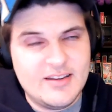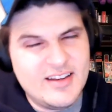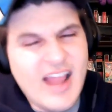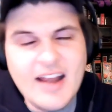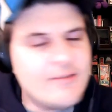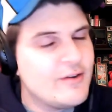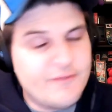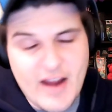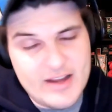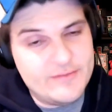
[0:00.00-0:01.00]
not even
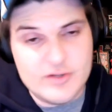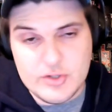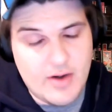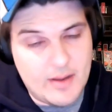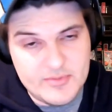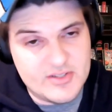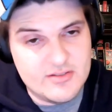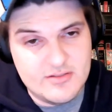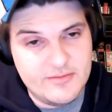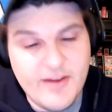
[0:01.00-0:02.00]
fighting for
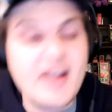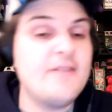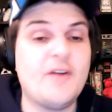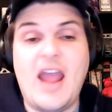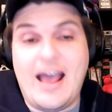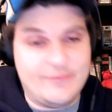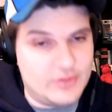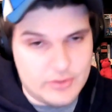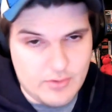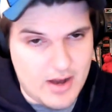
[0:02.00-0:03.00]
scraps, fighting for after
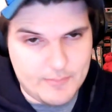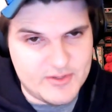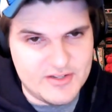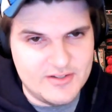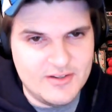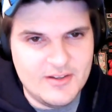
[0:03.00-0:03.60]
scraps